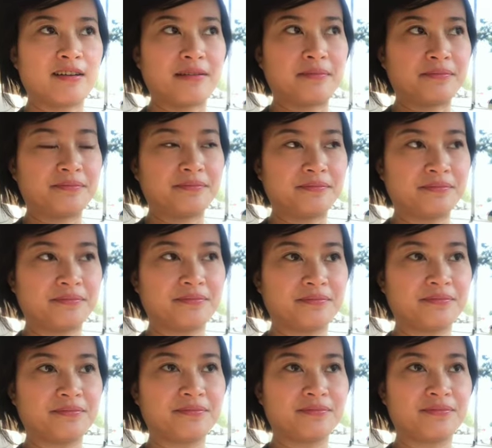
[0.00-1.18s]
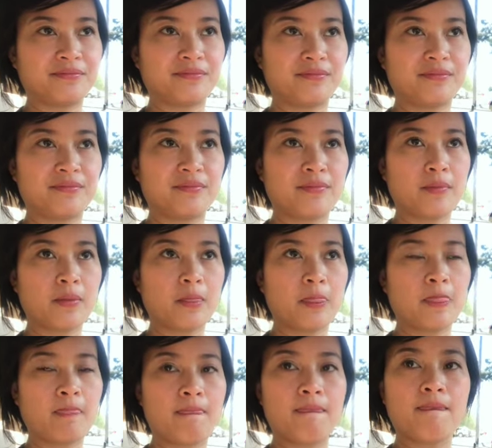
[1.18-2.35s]

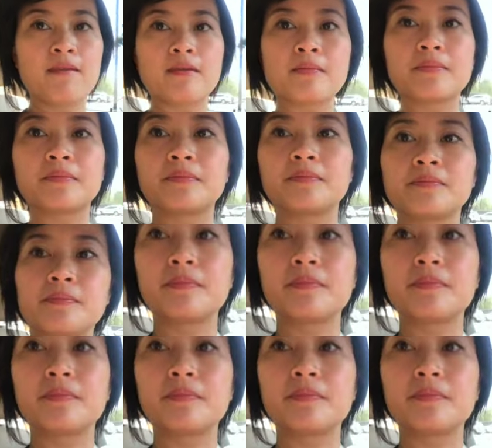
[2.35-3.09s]
No one is speaking in this clip.